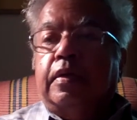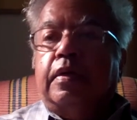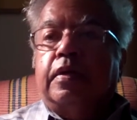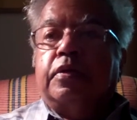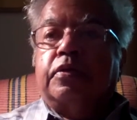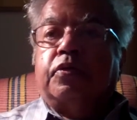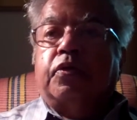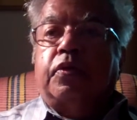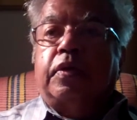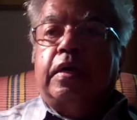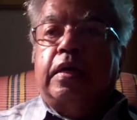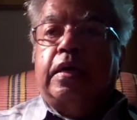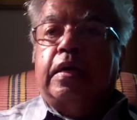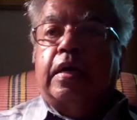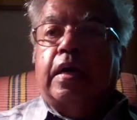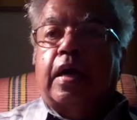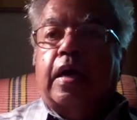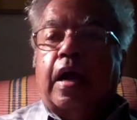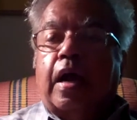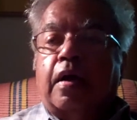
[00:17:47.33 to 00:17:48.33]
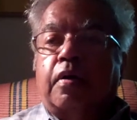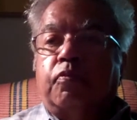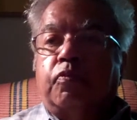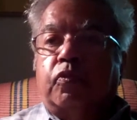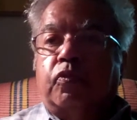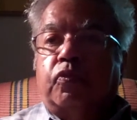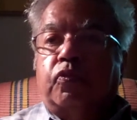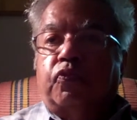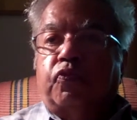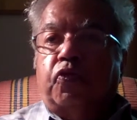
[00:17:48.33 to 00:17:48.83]
So Indian armed
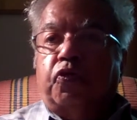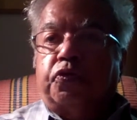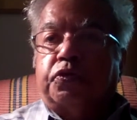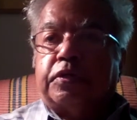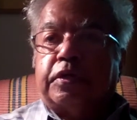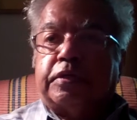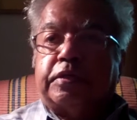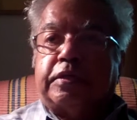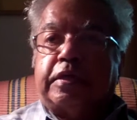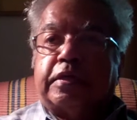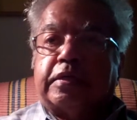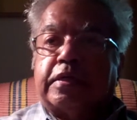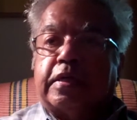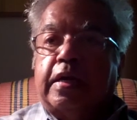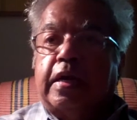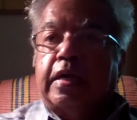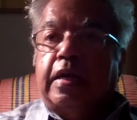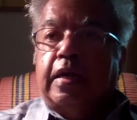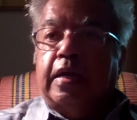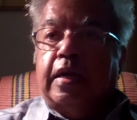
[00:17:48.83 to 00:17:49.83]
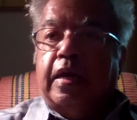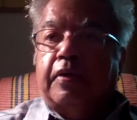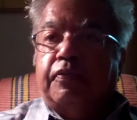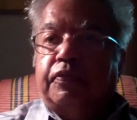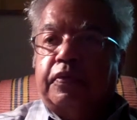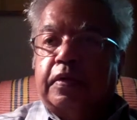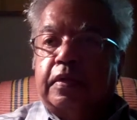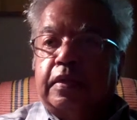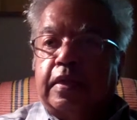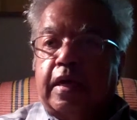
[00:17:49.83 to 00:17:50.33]
forces just left
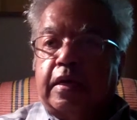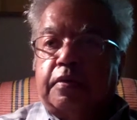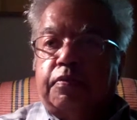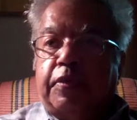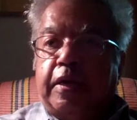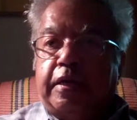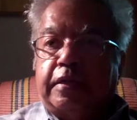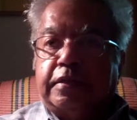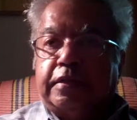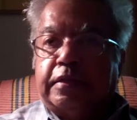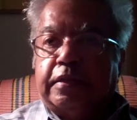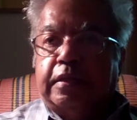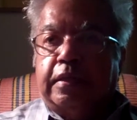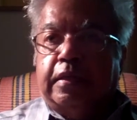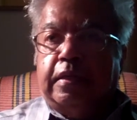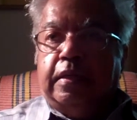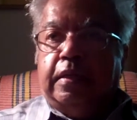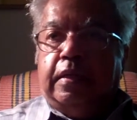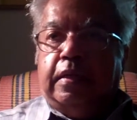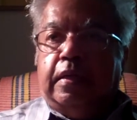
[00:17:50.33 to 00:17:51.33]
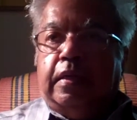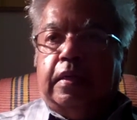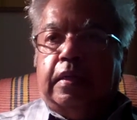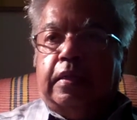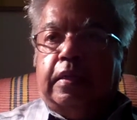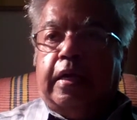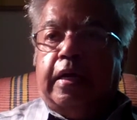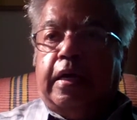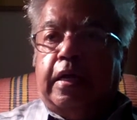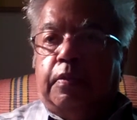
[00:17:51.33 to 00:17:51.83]
that place.
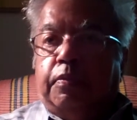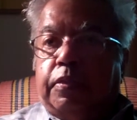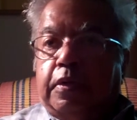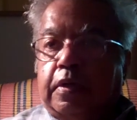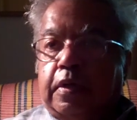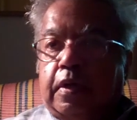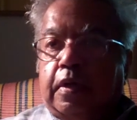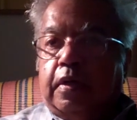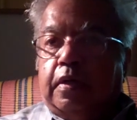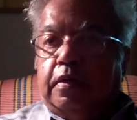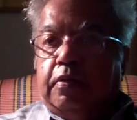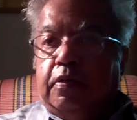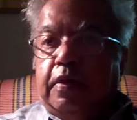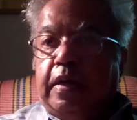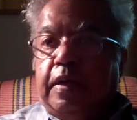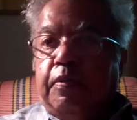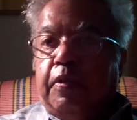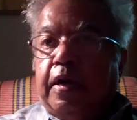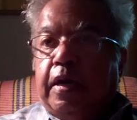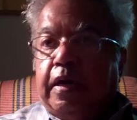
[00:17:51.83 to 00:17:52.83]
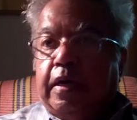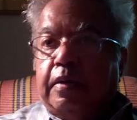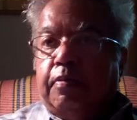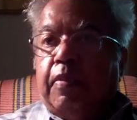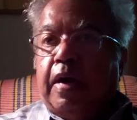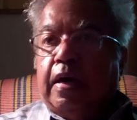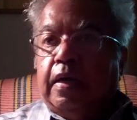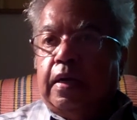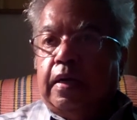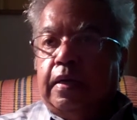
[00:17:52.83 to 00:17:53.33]
They helped to liberate
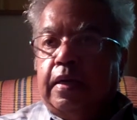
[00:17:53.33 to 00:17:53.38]
Bangladesh.